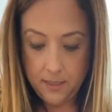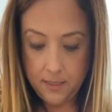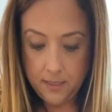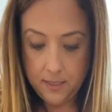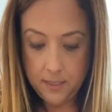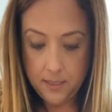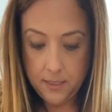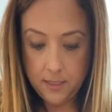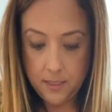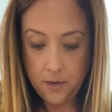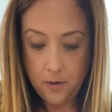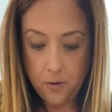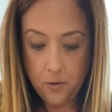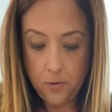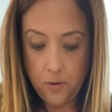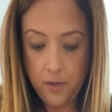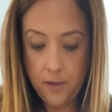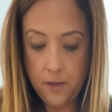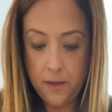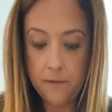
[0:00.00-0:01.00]

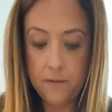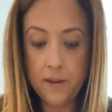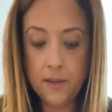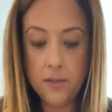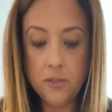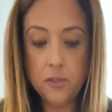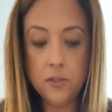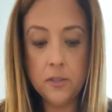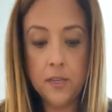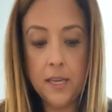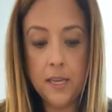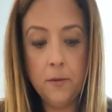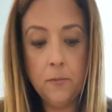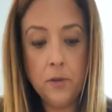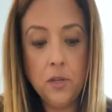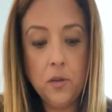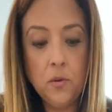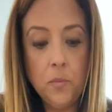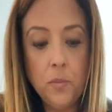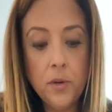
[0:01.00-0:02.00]
So eventually
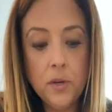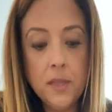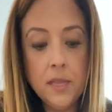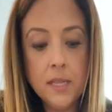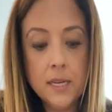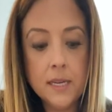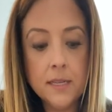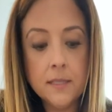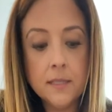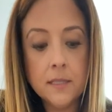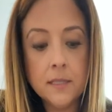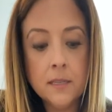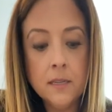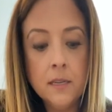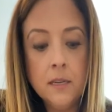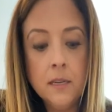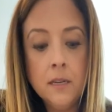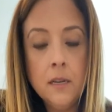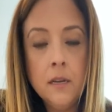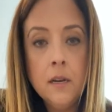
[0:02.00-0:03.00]
when you put this
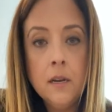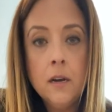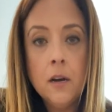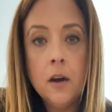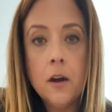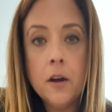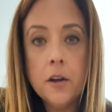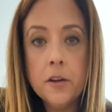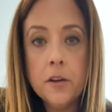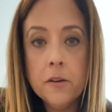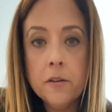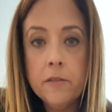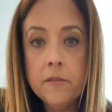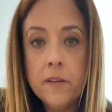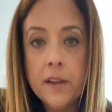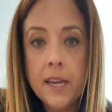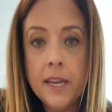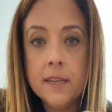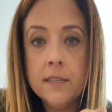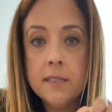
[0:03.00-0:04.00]
on your
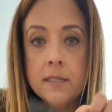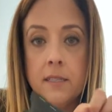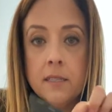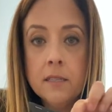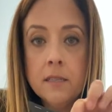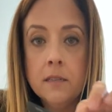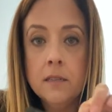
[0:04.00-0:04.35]
face,